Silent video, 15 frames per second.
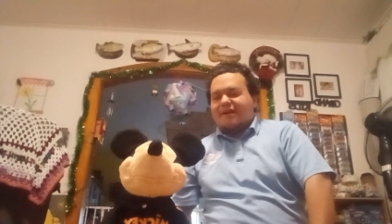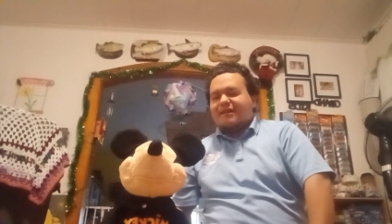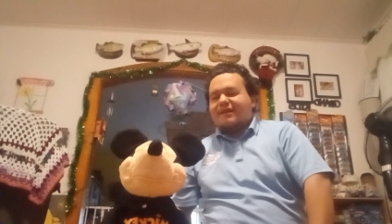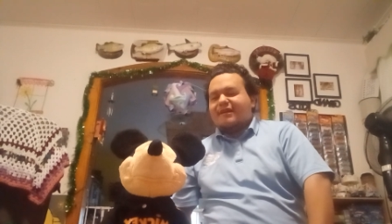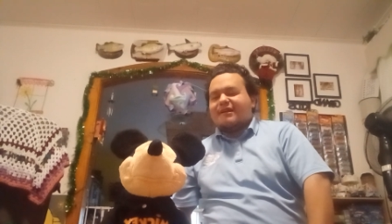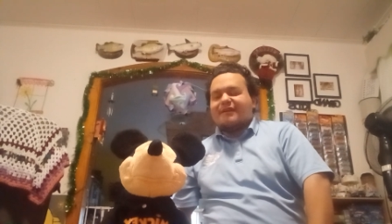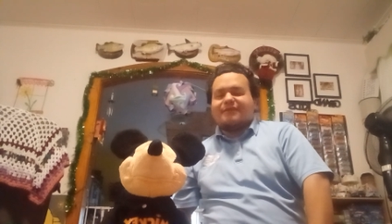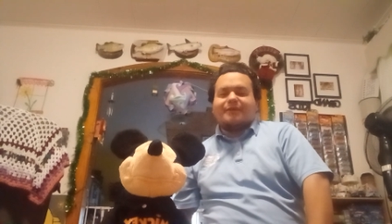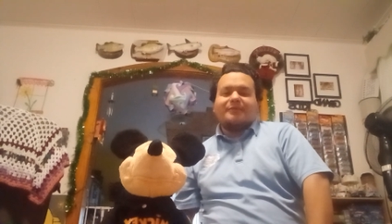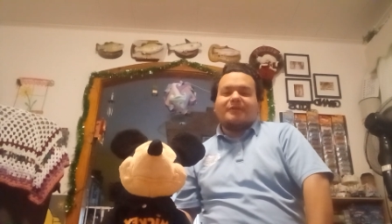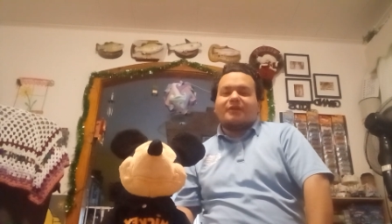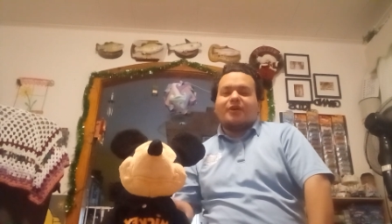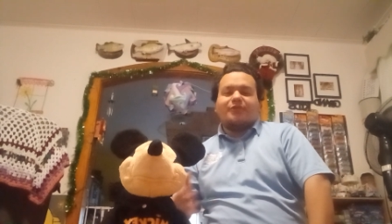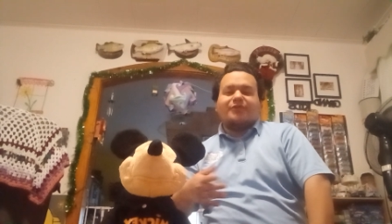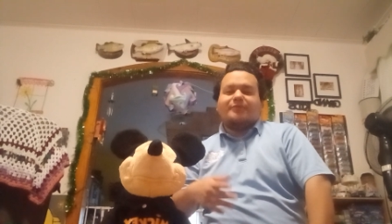I need to get something
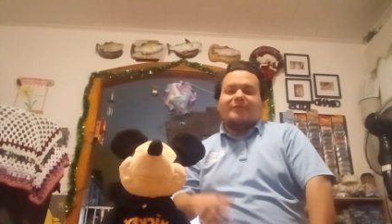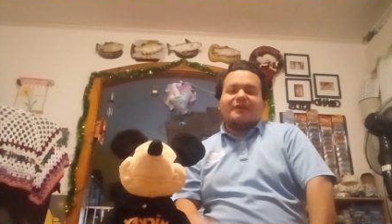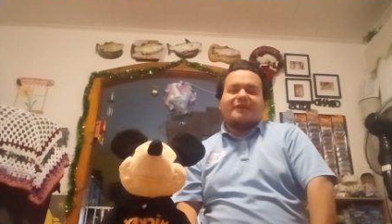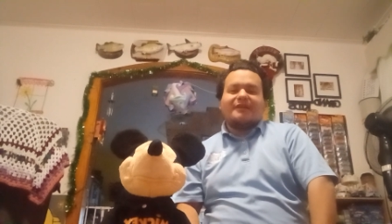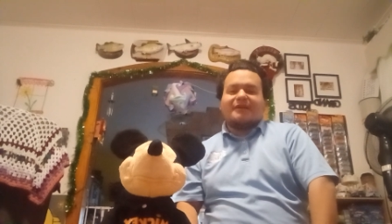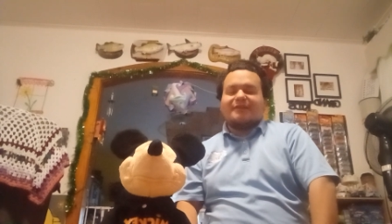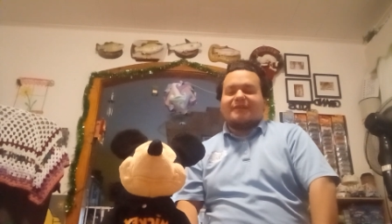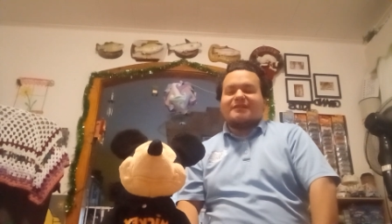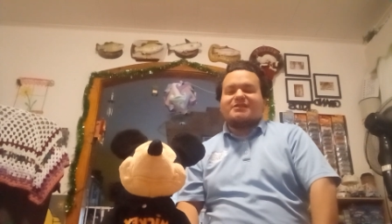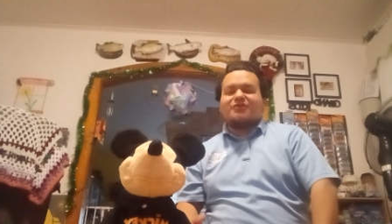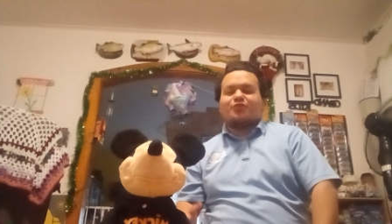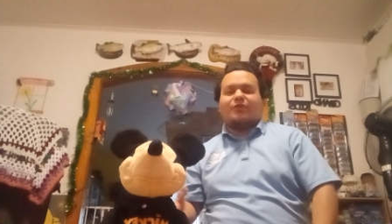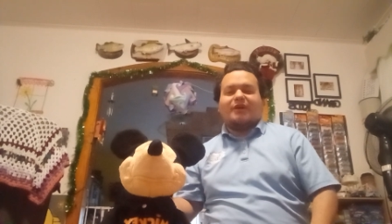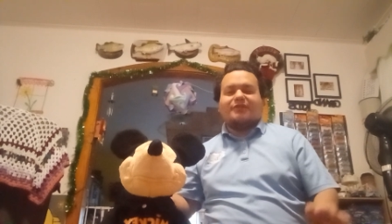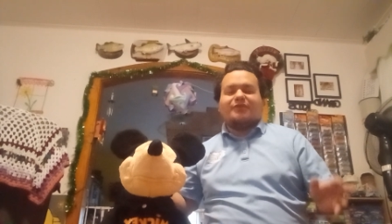to go with Mickey because I
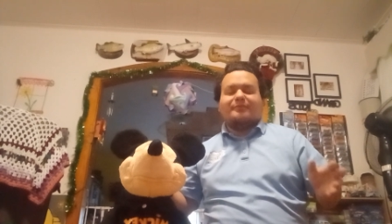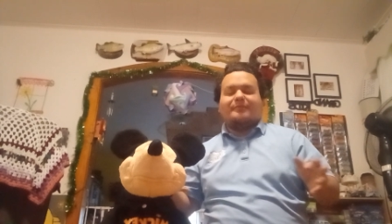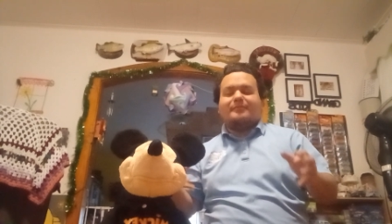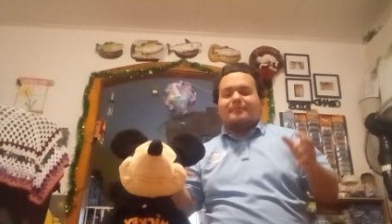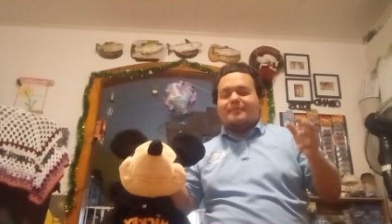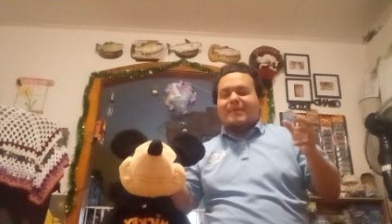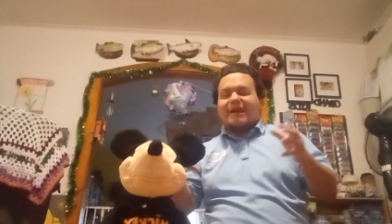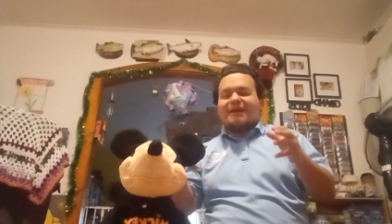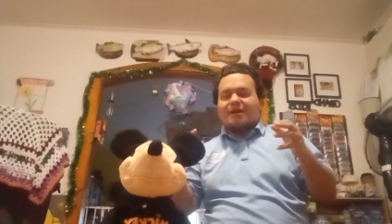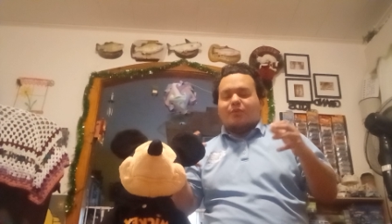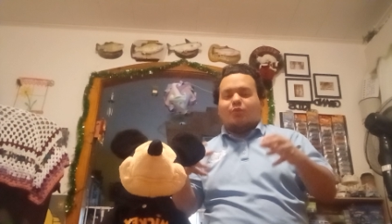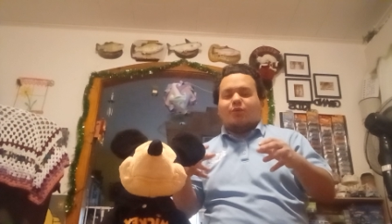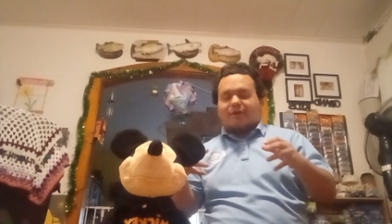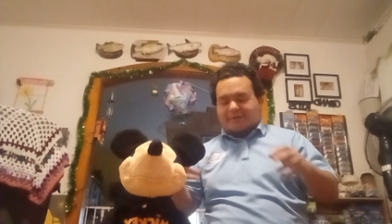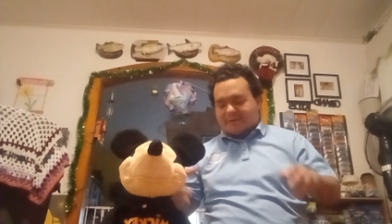just wanted to make it
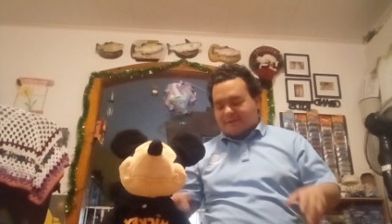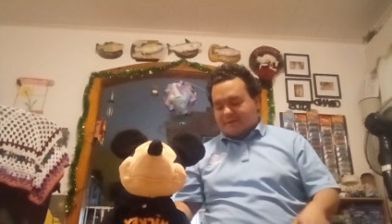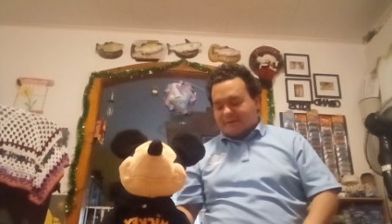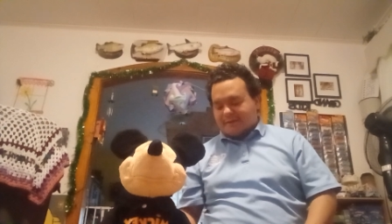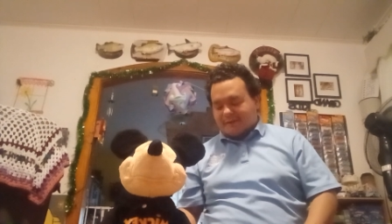worth it.